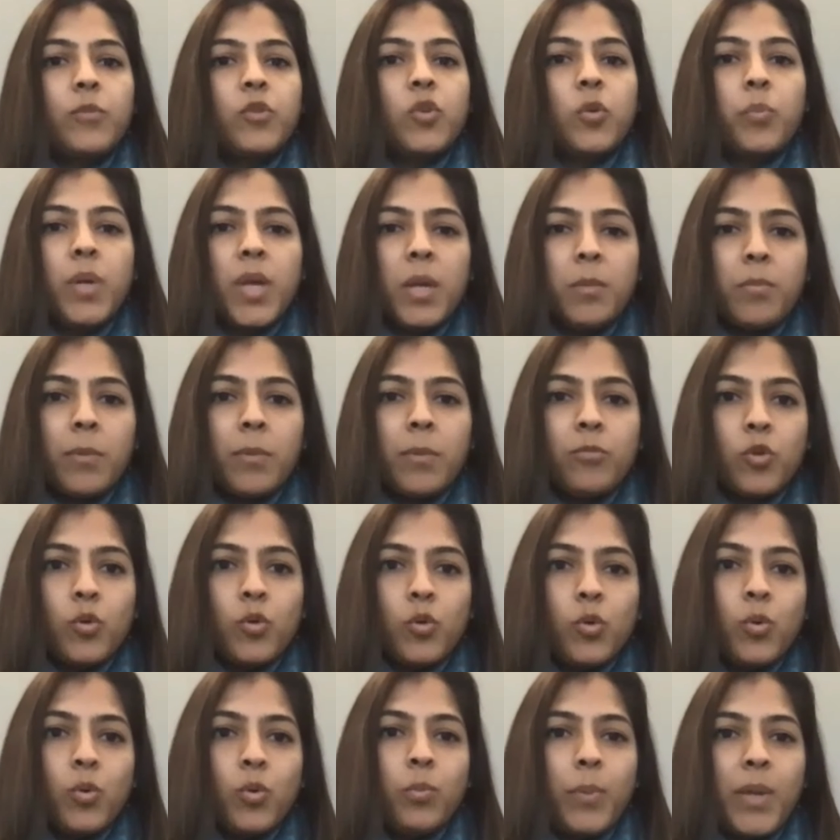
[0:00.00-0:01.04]
So
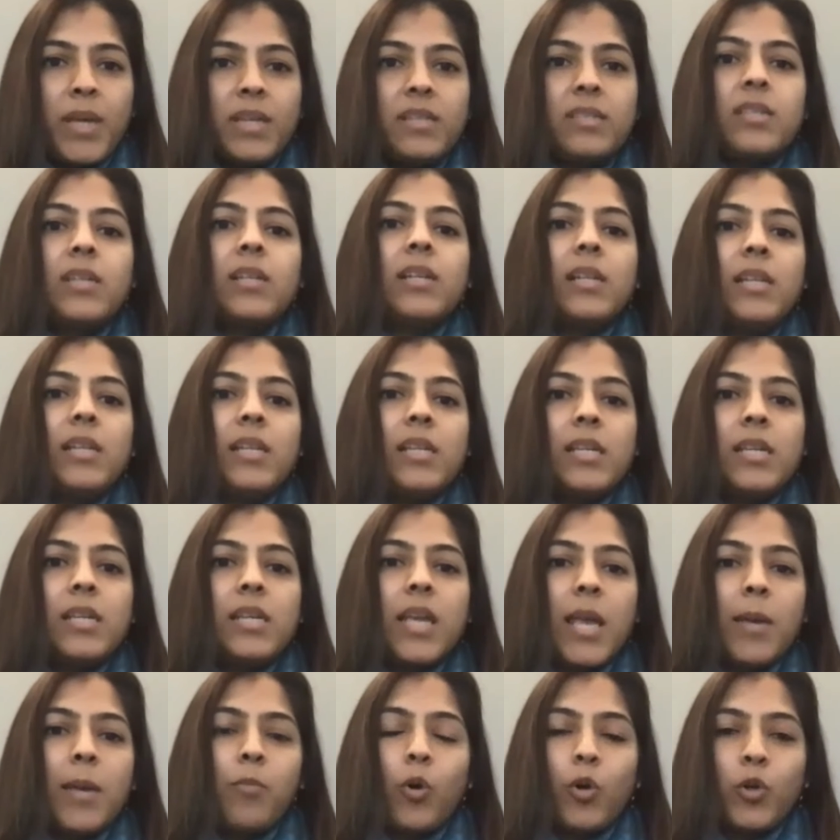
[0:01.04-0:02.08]
PMM2 basically
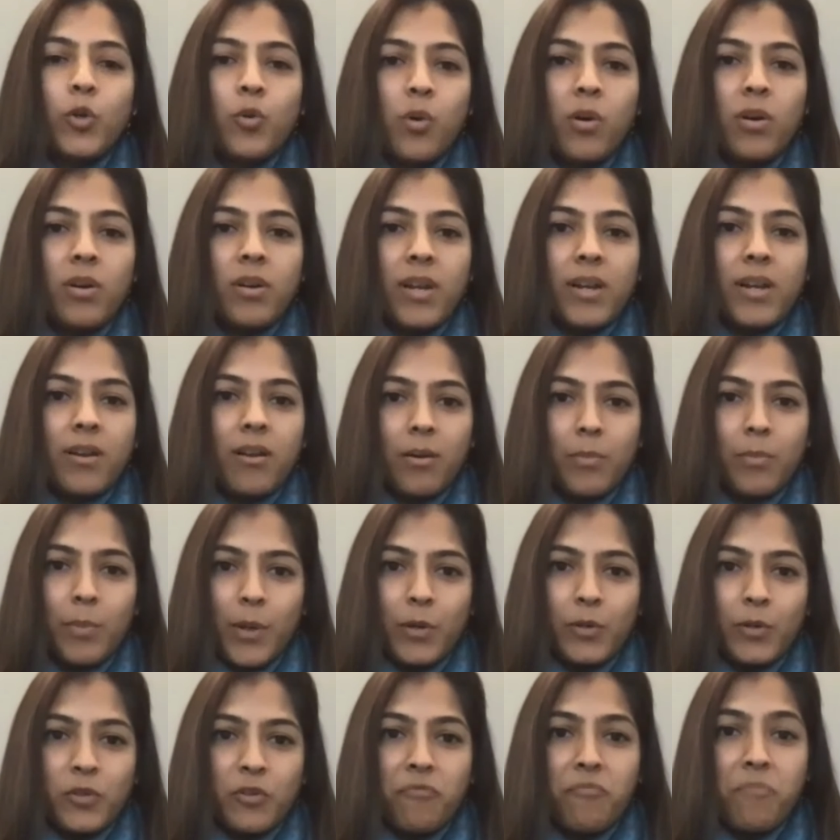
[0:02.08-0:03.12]
came onto our radar
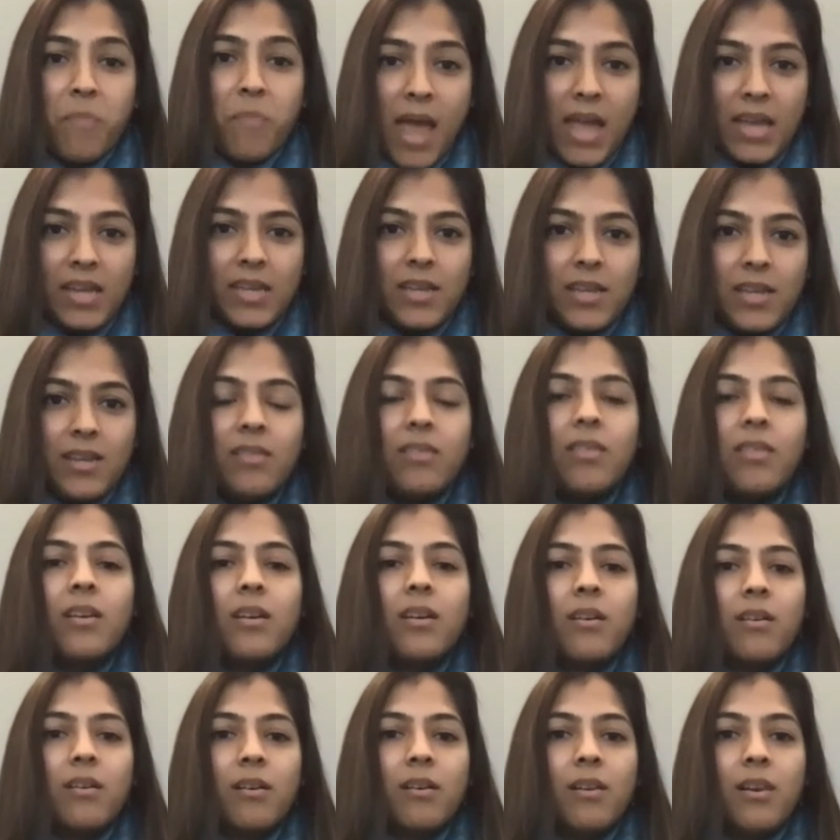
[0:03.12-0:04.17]
because of Maggie, the
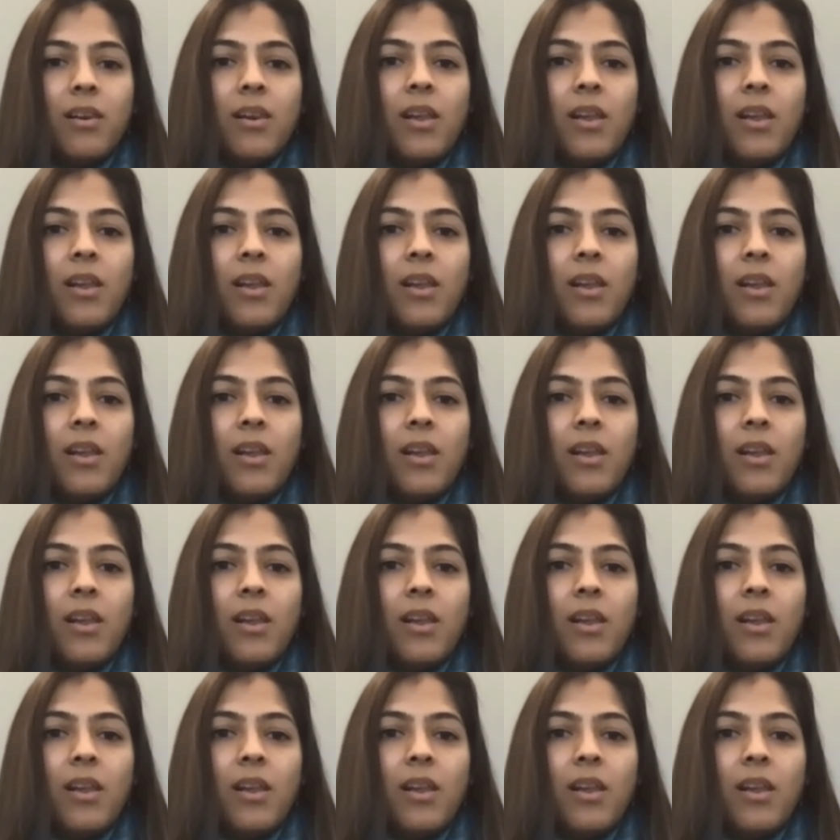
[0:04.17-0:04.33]
girl